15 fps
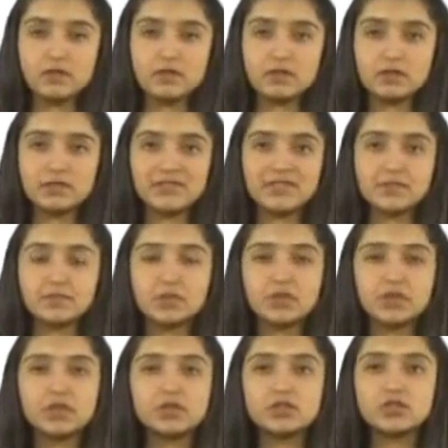Since
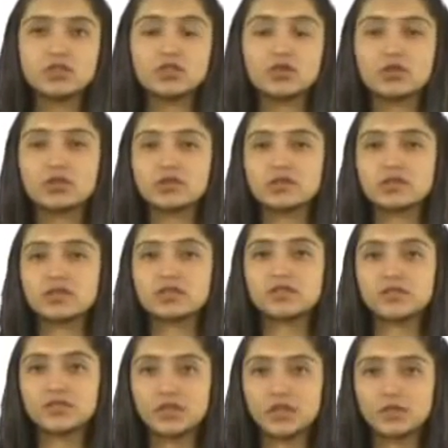marine insurance
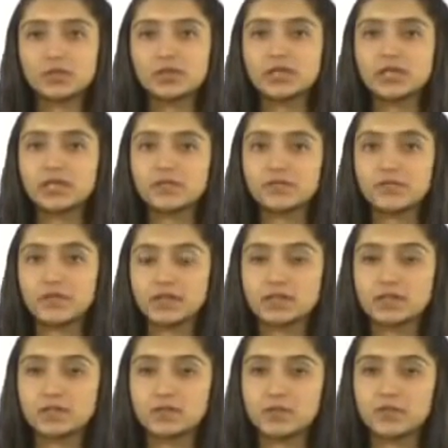is frequently
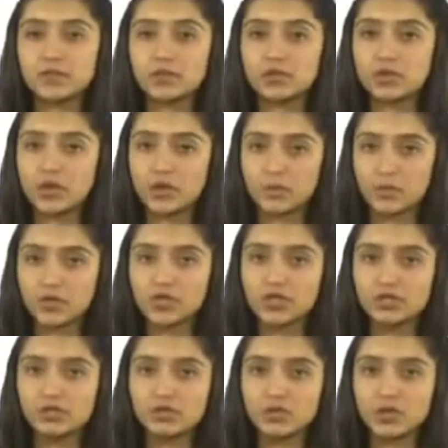affected before the
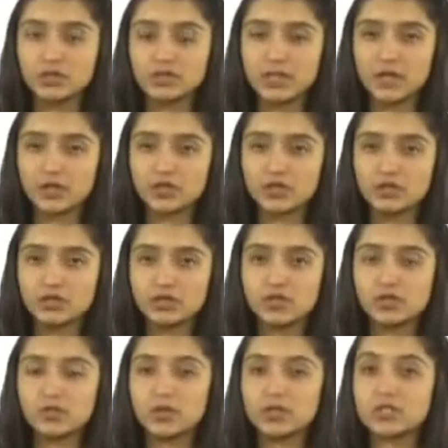commercial transactions
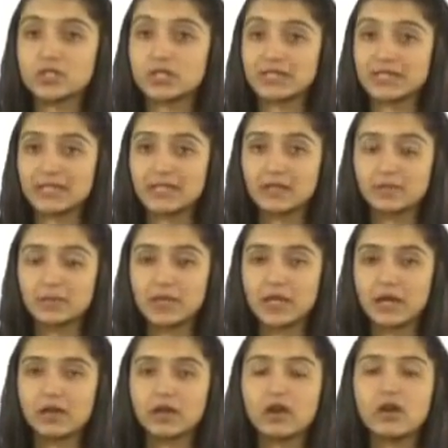to which they
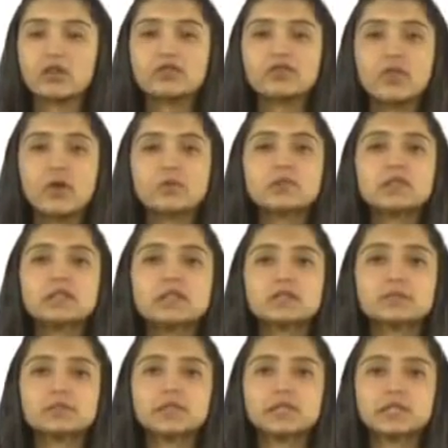apply are formally
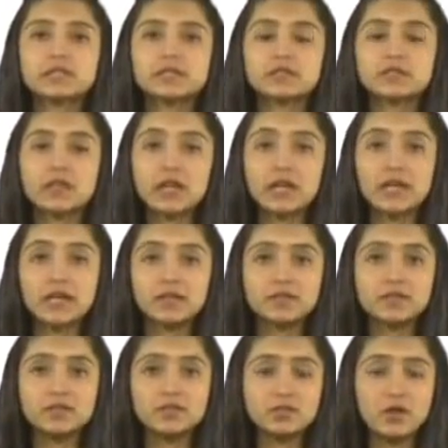completed,
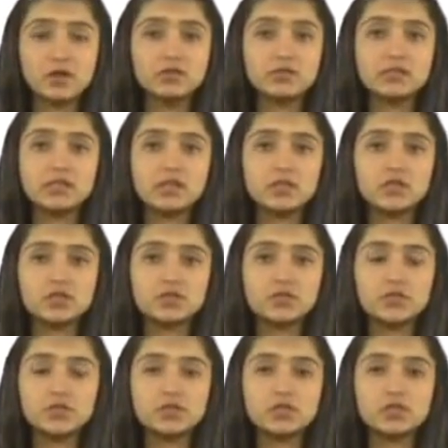it is not essential
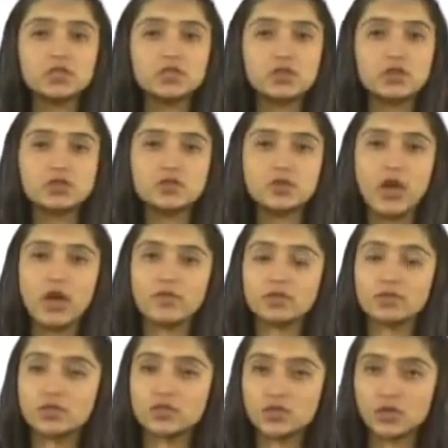for the assured to have
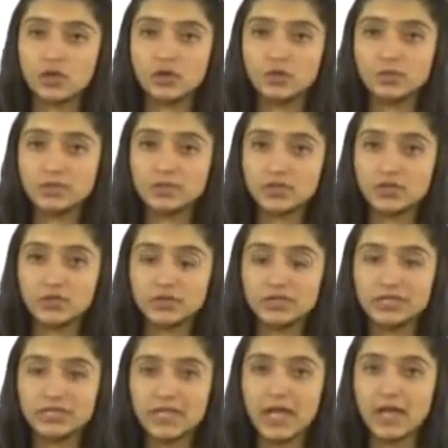an insurable
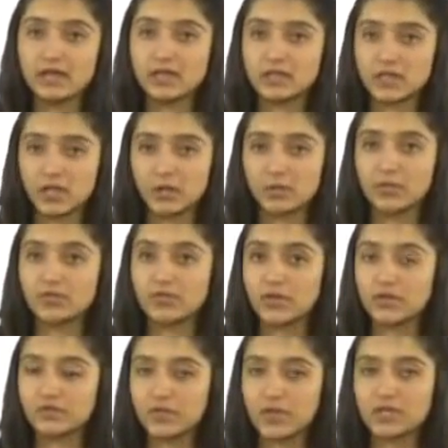interest at the time of
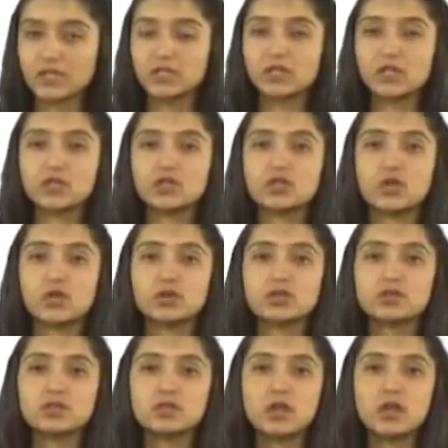effecting
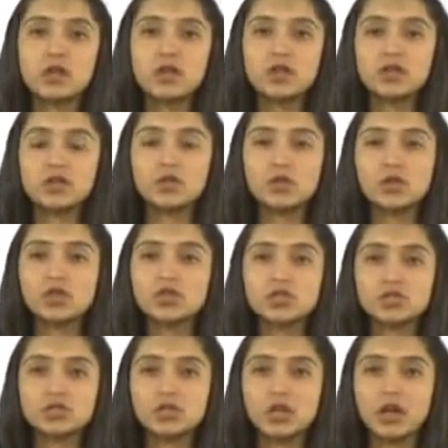insurance, though he
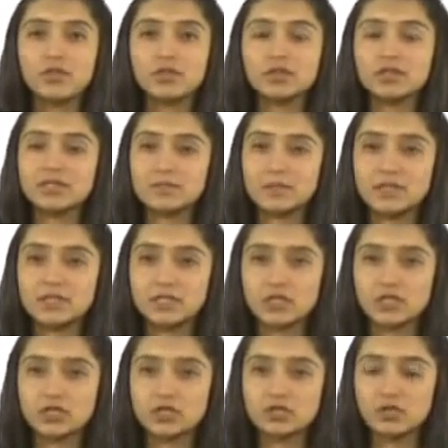should have an
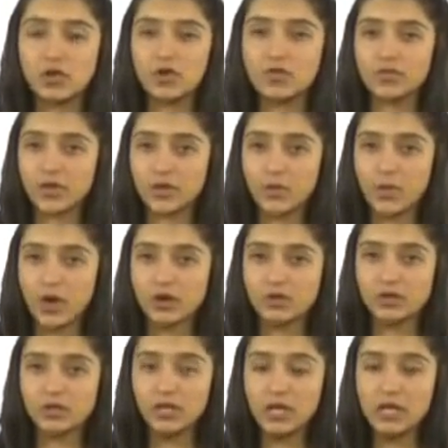expectation of
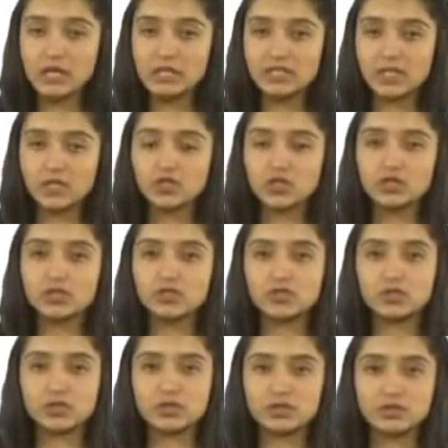acquiring such an
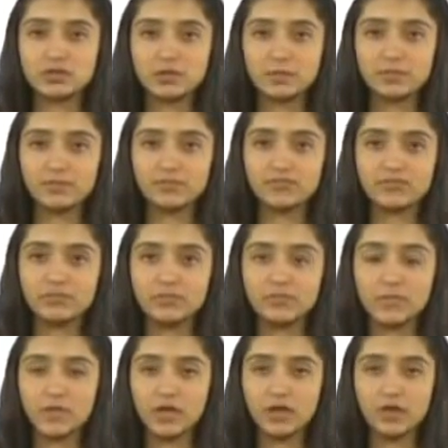interest.
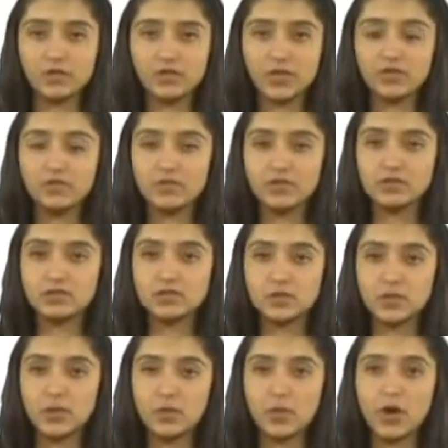If he fails
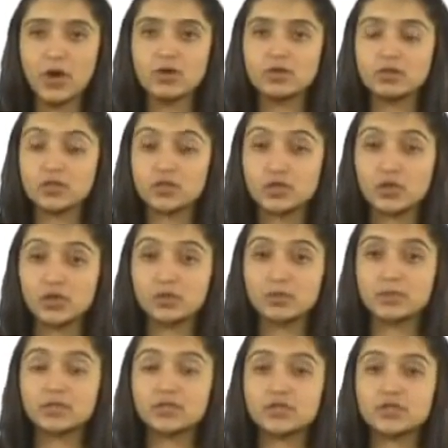to acquire
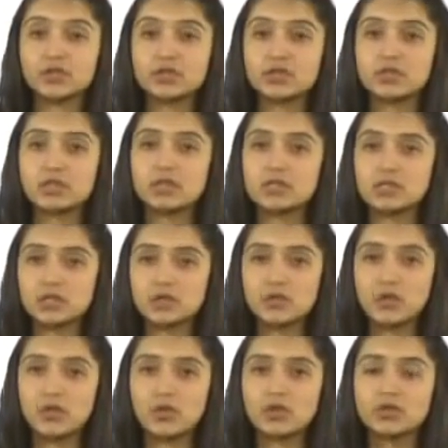insurable interest in due
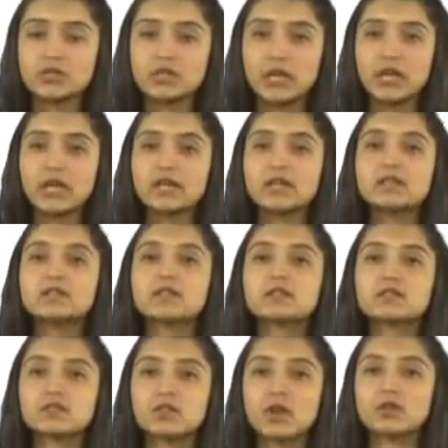course, he
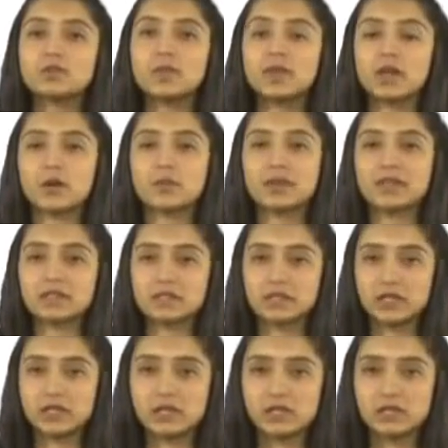does not become
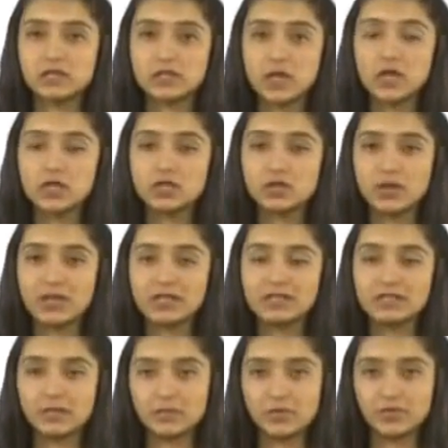entitled to
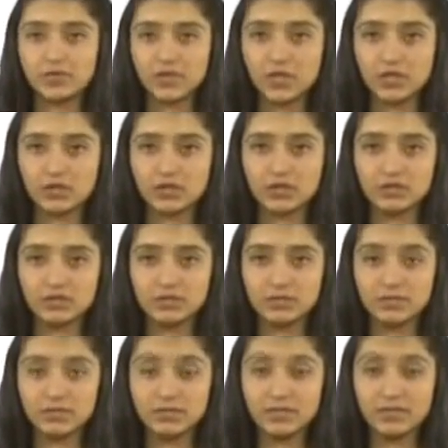indemnification.
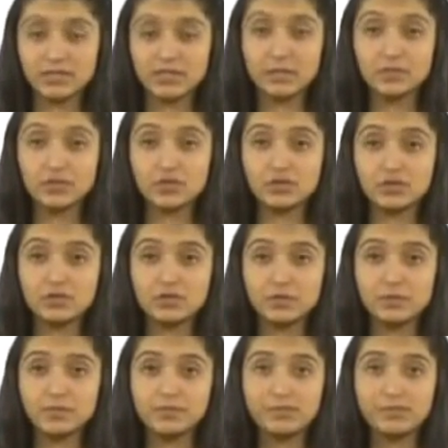Exceptions.